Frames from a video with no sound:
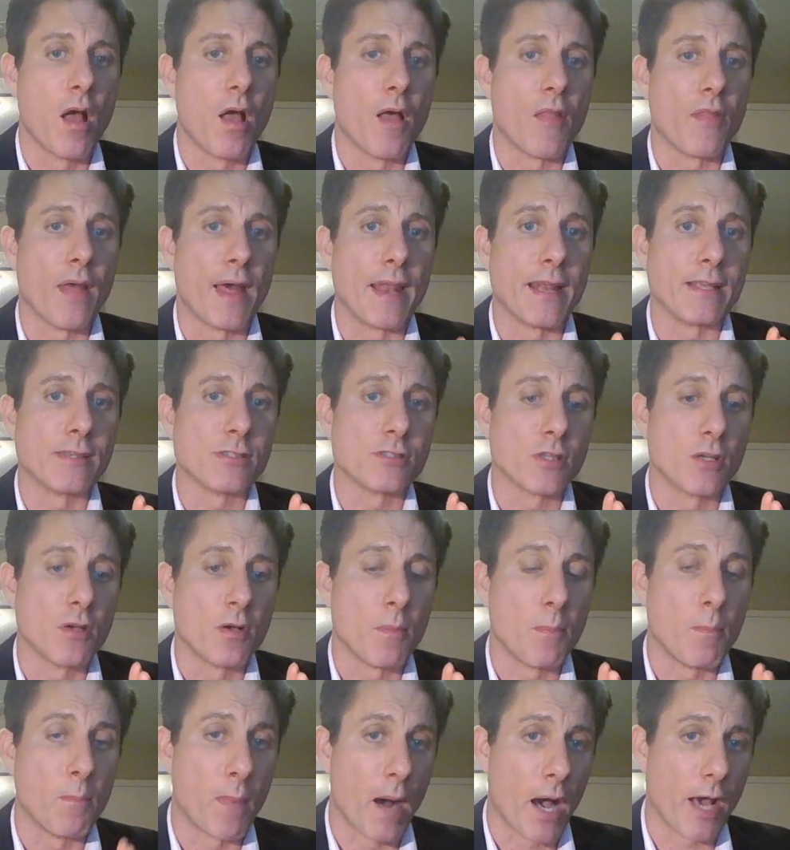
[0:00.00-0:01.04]
that is
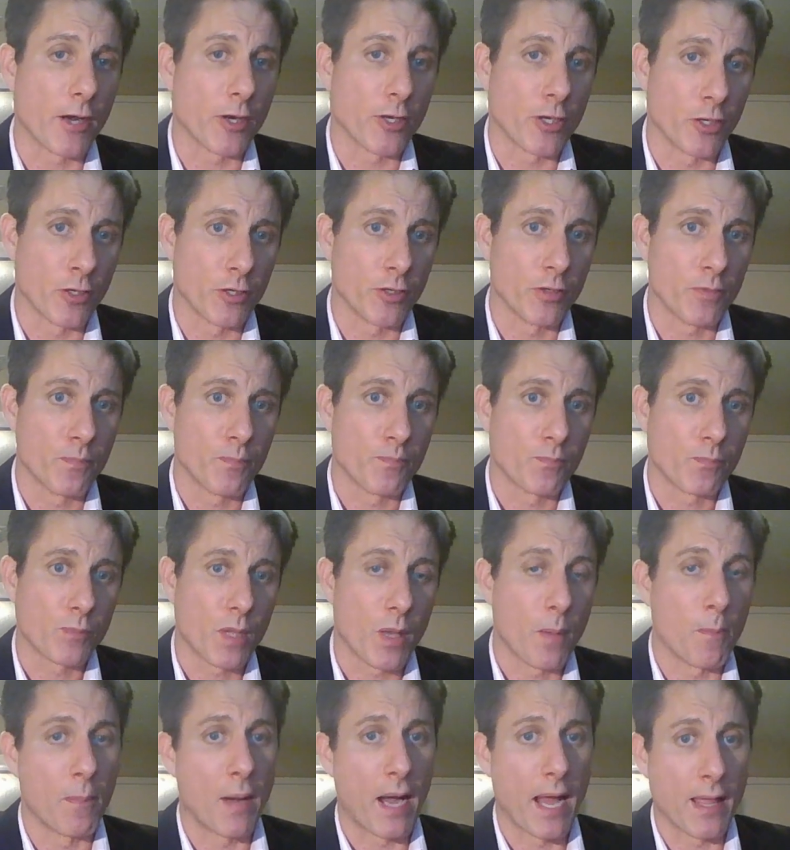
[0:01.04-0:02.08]
monitored
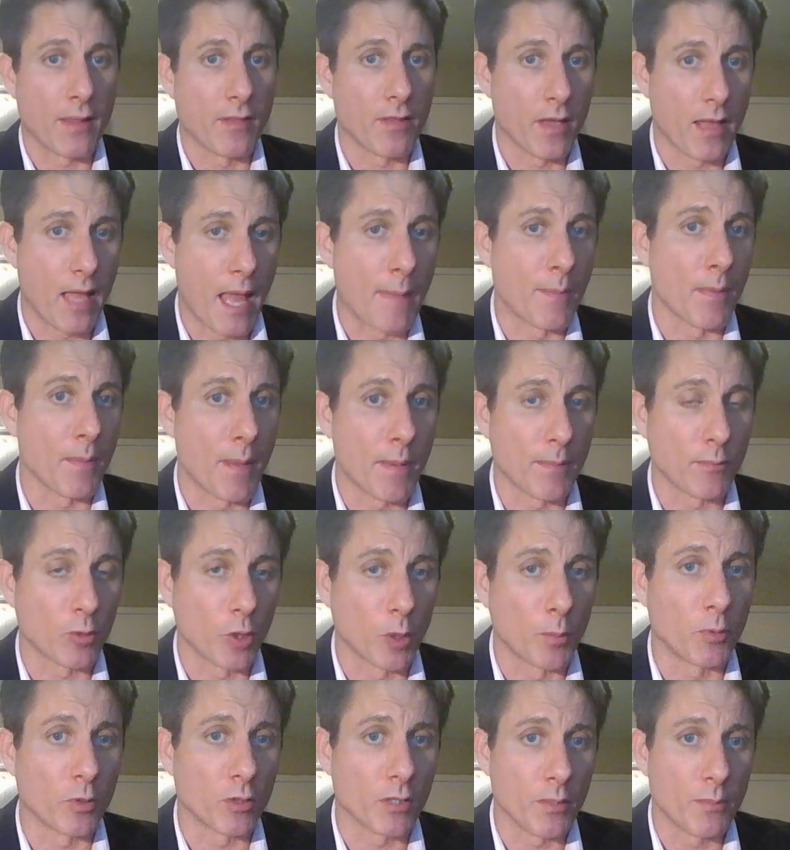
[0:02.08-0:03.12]
by the MMM
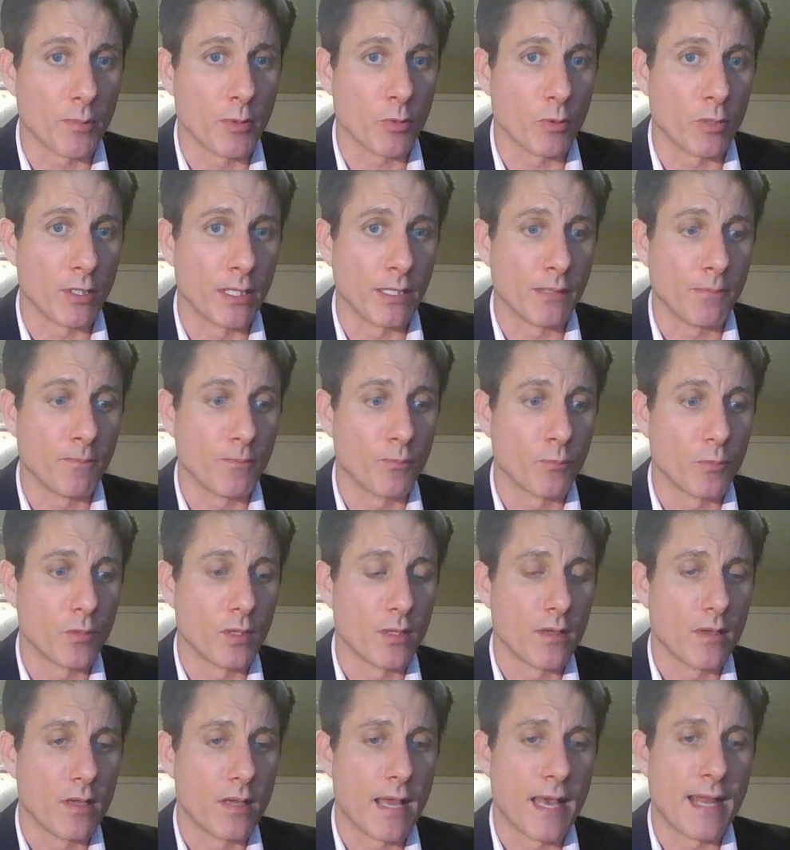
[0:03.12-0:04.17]
Global community,
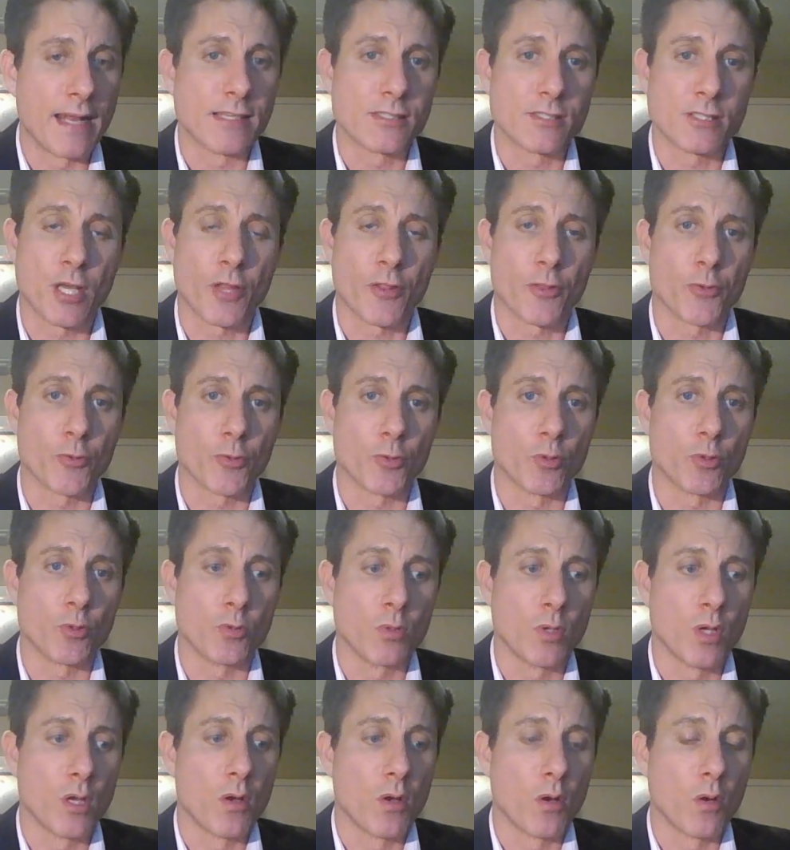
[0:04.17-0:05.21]
and it's done
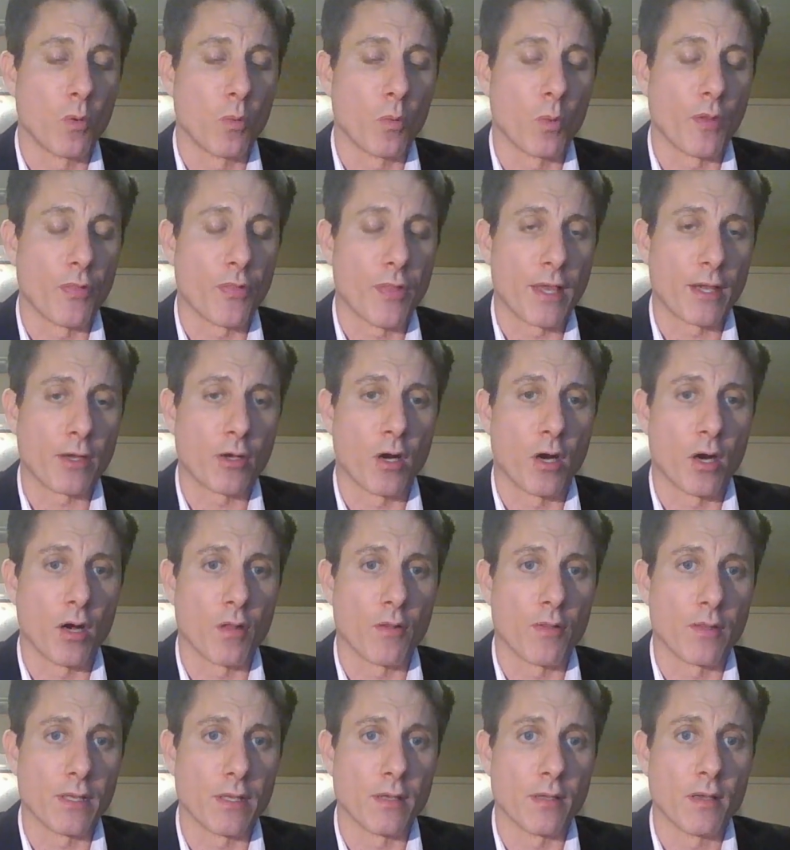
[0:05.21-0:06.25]
through what they call
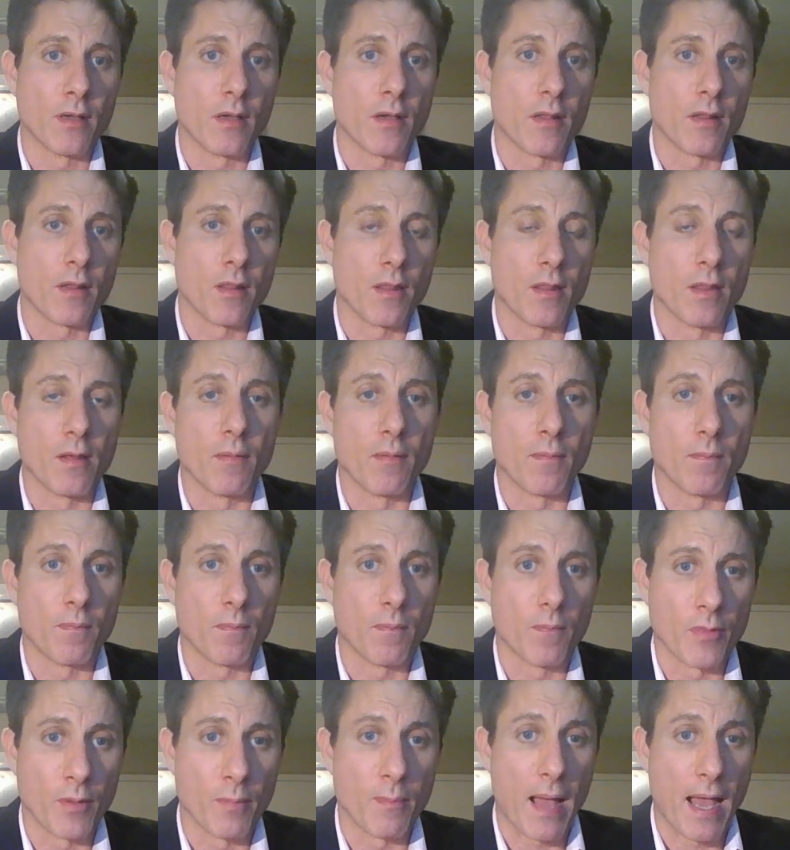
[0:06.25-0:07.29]
the
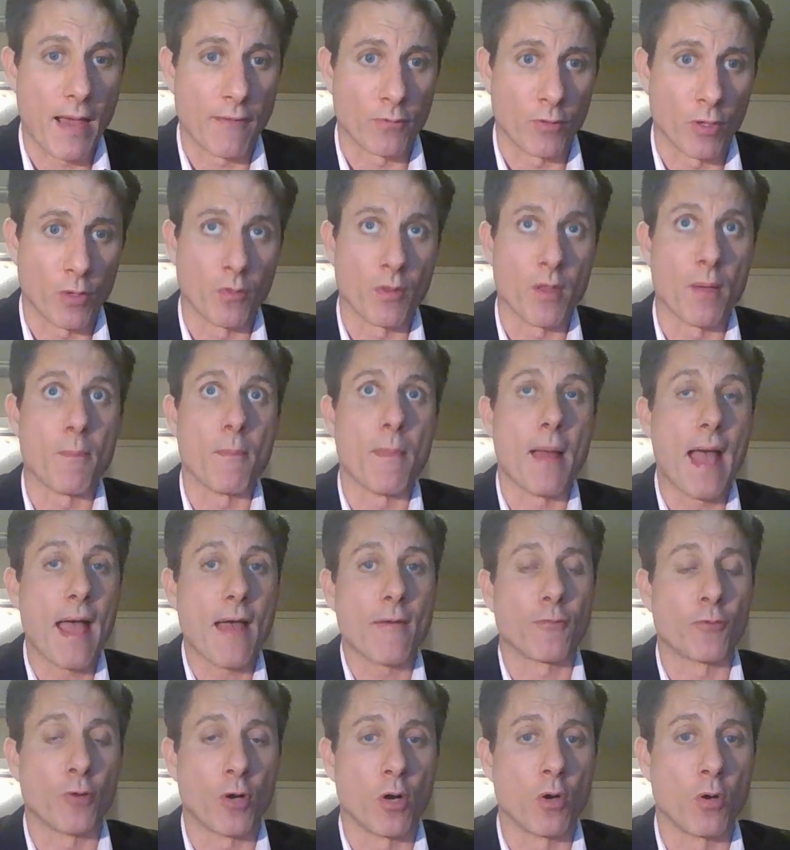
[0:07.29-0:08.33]
Mavro. The
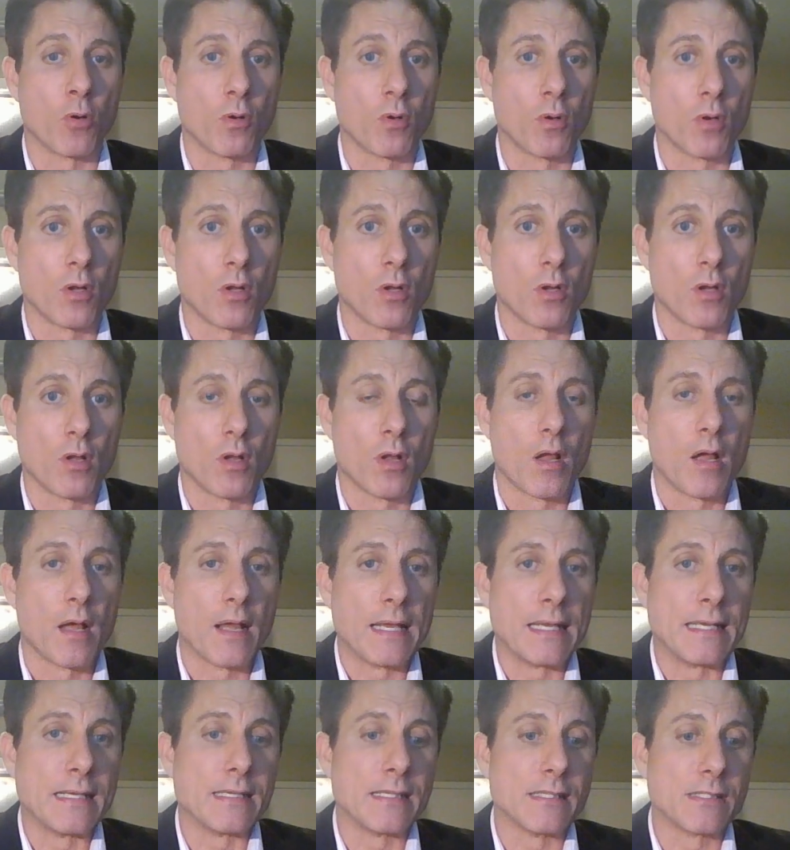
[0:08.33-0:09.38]
Mavro
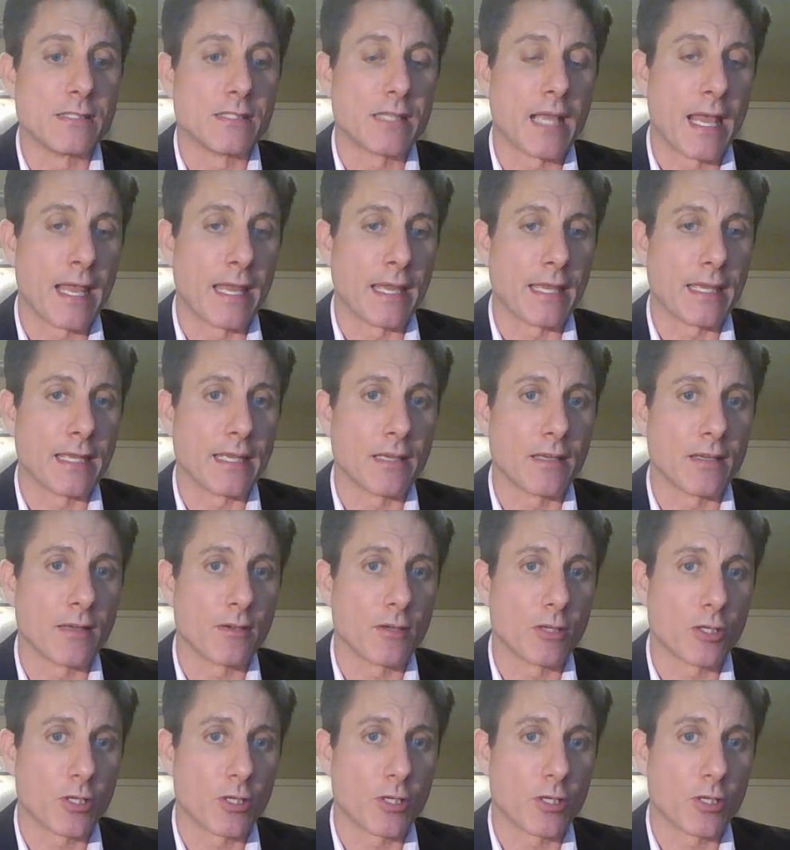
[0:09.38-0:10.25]
is a